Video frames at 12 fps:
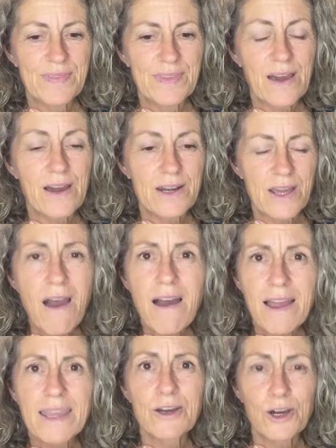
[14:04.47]
a
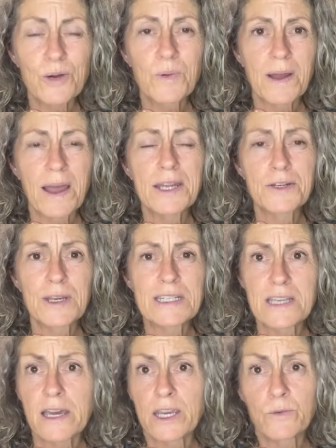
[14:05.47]
high carbohydrate
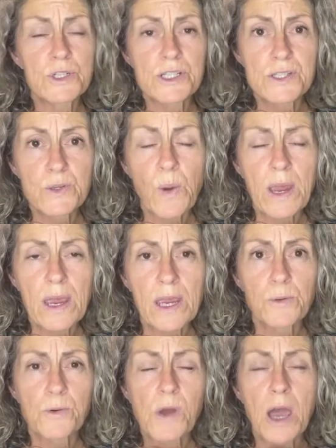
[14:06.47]
diet, which is the way I
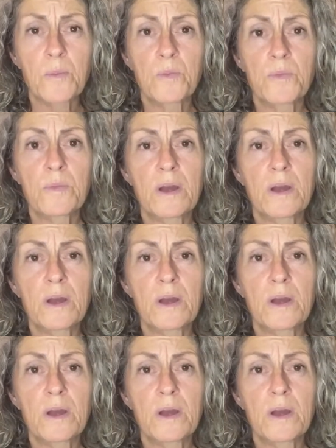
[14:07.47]
grew up.